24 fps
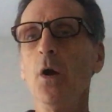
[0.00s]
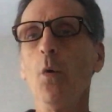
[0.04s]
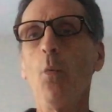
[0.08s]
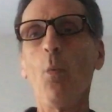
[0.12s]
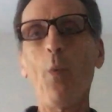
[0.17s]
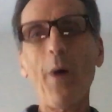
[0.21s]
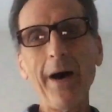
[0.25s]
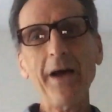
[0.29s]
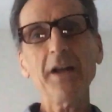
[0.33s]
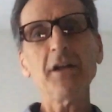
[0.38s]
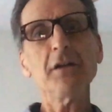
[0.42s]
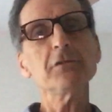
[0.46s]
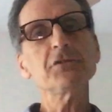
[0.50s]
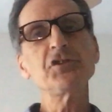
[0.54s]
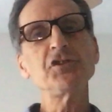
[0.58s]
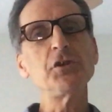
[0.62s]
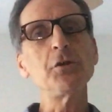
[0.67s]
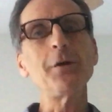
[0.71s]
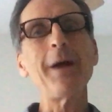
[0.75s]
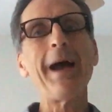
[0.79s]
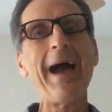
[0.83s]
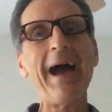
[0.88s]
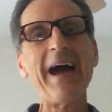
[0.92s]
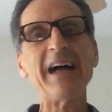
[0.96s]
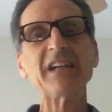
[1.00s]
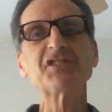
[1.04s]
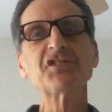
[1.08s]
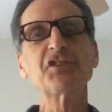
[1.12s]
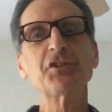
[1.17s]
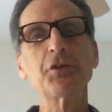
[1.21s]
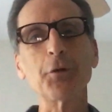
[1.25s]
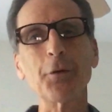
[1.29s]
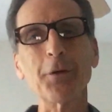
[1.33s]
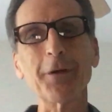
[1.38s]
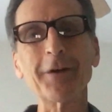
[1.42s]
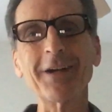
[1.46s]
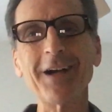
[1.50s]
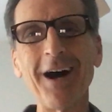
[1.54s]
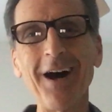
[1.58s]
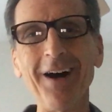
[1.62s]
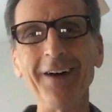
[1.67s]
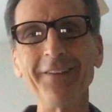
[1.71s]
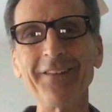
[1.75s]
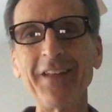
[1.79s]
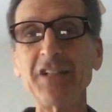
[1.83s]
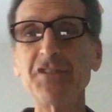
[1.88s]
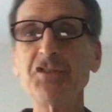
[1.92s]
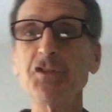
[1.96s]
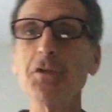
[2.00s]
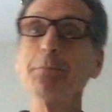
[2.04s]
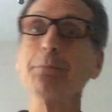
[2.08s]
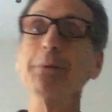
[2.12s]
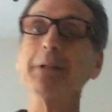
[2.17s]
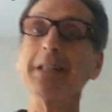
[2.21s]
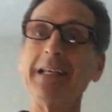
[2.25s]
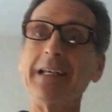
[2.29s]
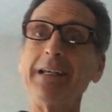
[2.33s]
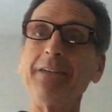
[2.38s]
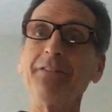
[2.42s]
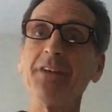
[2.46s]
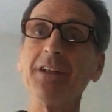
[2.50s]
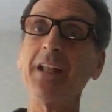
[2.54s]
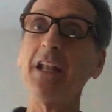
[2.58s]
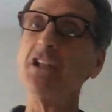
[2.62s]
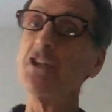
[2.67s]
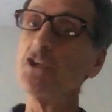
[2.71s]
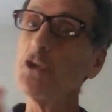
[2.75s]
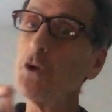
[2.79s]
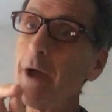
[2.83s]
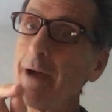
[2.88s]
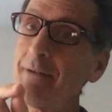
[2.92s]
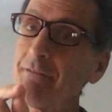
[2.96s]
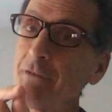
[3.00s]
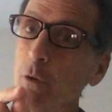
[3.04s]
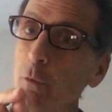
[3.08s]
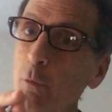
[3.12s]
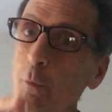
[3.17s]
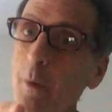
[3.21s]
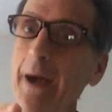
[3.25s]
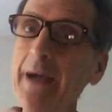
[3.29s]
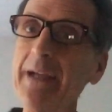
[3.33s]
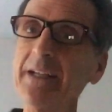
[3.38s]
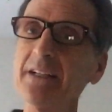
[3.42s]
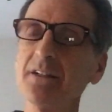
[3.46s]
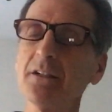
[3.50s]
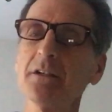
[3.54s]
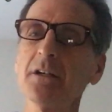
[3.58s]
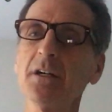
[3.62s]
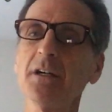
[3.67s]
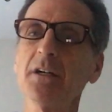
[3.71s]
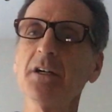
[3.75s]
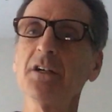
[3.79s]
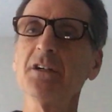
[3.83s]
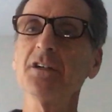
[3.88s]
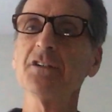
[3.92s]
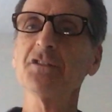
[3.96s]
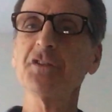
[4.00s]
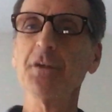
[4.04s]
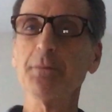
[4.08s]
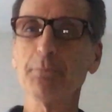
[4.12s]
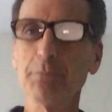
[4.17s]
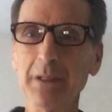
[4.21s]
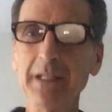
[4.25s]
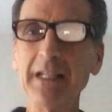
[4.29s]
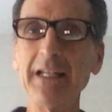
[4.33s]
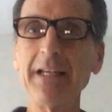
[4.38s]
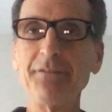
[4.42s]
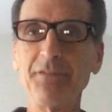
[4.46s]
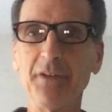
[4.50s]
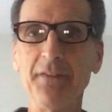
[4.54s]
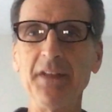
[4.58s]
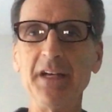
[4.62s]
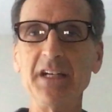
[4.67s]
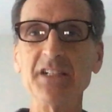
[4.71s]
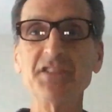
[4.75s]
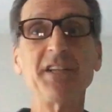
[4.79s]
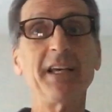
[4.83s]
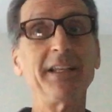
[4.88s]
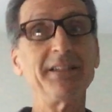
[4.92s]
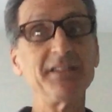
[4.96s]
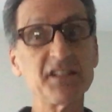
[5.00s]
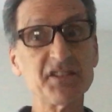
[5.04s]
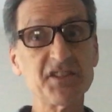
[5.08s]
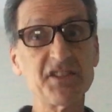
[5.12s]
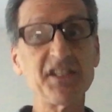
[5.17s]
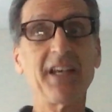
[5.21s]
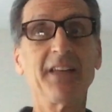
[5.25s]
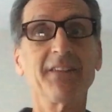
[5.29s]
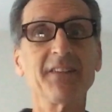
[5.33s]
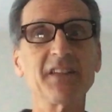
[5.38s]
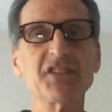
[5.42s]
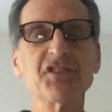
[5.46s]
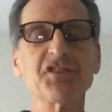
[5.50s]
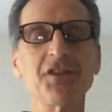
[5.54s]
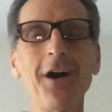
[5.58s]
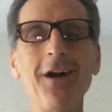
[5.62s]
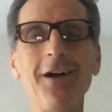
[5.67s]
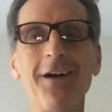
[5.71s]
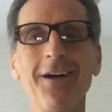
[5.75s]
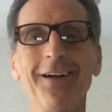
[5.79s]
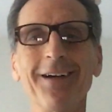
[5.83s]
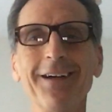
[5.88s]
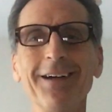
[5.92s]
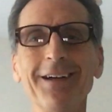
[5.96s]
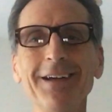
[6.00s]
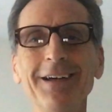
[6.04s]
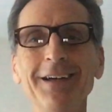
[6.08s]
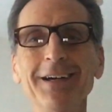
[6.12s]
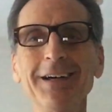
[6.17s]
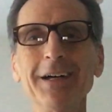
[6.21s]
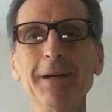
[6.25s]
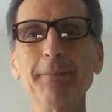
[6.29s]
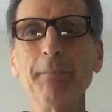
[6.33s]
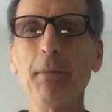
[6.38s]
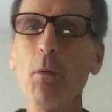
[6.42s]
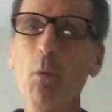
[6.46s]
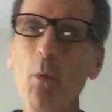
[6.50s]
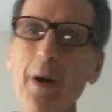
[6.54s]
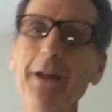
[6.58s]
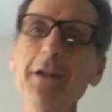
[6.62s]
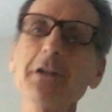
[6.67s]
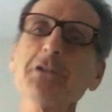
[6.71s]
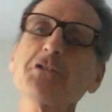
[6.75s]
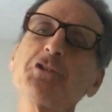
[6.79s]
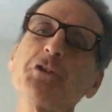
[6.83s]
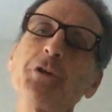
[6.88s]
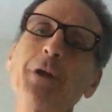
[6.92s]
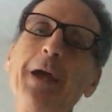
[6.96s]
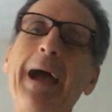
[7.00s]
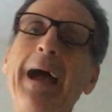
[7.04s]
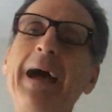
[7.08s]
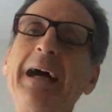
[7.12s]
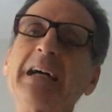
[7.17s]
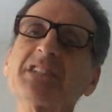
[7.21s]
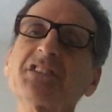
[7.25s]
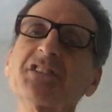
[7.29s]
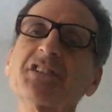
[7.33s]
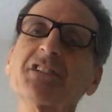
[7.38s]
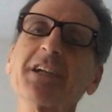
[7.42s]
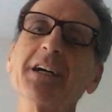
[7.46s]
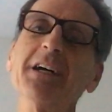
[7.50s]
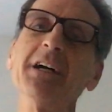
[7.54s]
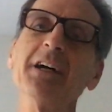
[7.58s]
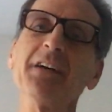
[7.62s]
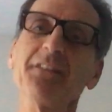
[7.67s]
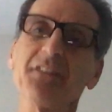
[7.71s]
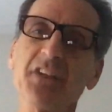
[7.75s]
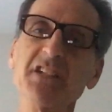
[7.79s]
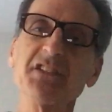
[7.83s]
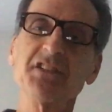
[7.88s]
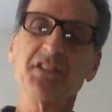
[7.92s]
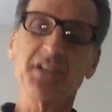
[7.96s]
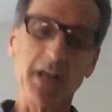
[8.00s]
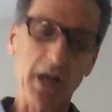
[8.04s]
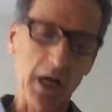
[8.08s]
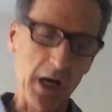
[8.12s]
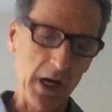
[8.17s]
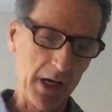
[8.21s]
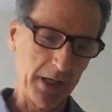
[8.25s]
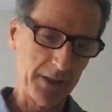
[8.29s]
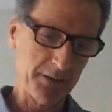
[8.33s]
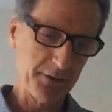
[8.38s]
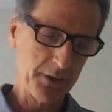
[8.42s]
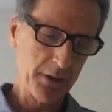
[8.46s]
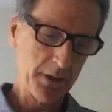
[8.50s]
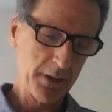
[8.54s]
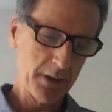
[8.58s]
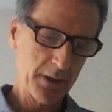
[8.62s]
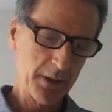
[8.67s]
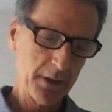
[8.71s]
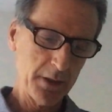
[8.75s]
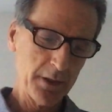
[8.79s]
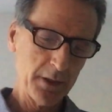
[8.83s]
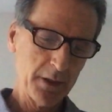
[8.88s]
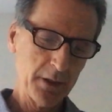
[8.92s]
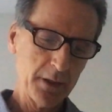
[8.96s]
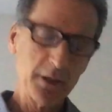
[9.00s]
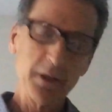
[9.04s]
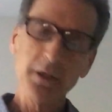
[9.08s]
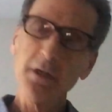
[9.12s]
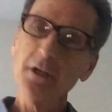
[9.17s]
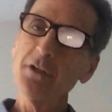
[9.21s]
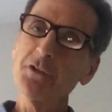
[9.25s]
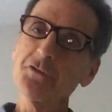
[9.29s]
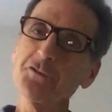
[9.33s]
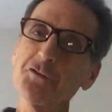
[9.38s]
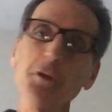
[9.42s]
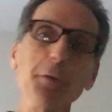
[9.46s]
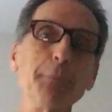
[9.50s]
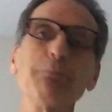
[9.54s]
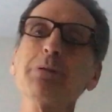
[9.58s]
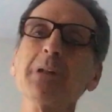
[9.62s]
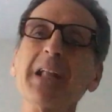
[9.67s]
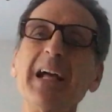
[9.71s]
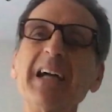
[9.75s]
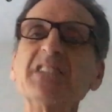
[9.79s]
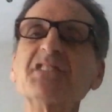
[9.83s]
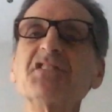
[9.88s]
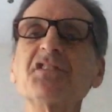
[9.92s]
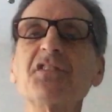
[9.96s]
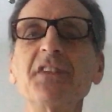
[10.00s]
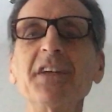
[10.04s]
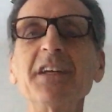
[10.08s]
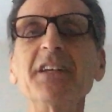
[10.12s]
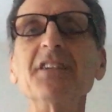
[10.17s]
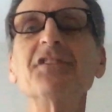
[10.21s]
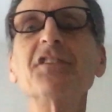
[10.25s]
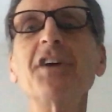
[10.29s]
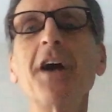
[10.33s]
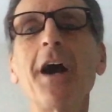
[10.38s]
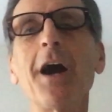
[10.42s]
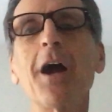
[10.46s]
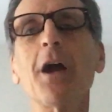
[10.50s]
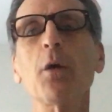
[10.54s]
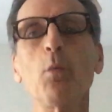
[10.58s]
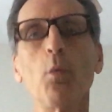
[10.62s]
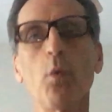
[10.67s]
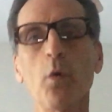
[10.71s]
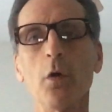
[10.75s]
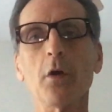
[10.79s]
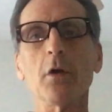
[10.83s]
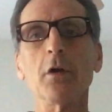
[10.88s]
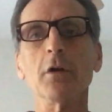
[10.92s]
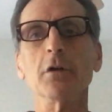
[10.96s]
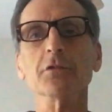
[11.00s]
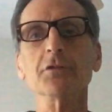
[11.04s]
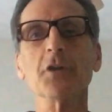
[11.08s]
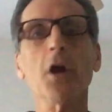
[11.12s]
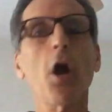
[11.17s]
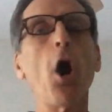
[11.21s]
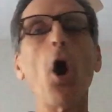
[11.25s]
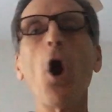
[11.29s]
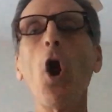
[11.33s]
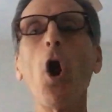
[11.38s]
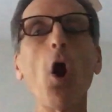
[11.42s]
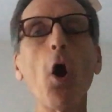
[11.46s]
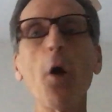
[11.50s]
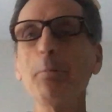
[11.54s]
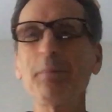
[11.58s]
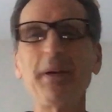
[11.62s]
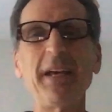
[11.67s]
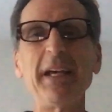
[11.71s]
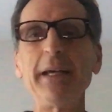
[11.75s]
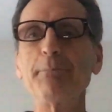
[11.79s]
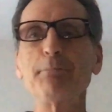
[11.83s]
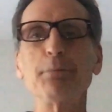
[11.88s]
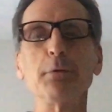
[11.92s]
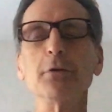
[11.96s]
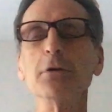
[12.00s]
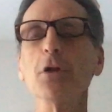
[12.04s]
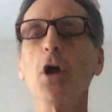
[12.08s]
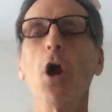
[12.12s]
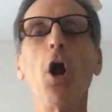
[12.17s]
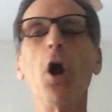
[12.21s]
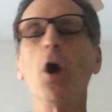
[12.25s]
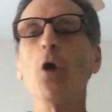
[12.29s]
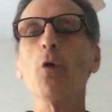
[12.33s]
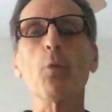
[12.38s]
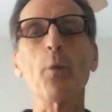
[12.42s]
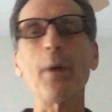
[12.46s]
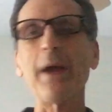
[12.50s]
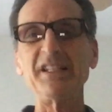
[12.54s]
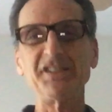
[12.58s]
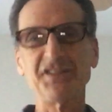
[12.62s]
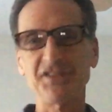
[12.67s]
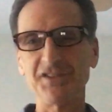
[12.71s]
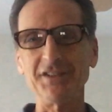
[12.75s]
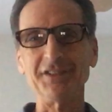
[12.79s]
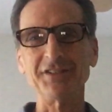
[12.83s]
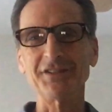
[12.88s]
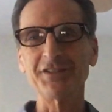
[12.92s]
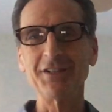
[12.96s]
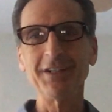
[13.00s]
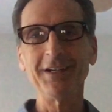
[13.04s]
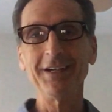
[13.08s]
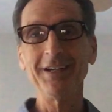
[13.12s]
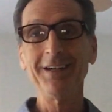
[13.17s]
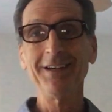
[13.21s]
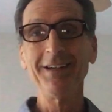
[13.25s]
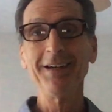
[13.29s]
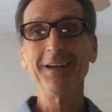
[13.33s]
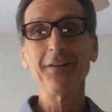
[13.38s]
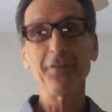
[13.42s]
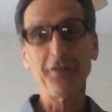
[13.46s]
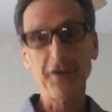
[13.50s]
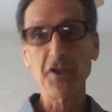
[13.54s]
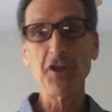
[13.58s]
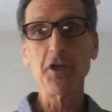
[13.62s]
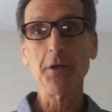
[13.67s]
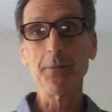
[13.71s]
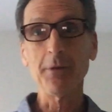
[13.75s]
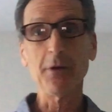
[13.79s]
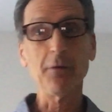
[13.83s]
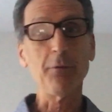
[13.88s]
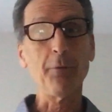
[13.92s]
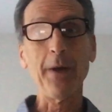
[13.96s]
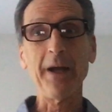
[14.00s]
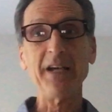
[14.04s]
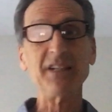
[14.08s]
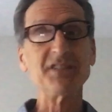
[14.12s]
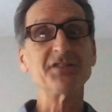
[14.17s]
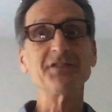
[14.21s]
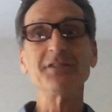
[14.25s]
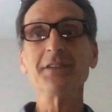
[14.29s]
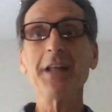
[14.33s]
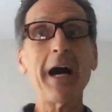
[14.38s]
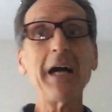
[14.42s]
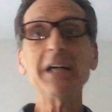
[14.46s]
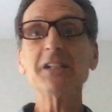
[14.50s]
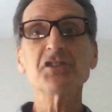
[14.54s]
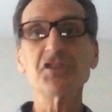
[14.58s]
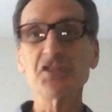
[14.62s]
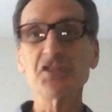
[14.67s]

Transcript: why don't you ask your God that you believe in, and you have a right to believe in this and to sing this song, but why don't you ask this God to bless the entire world, all people, all races, the human race, not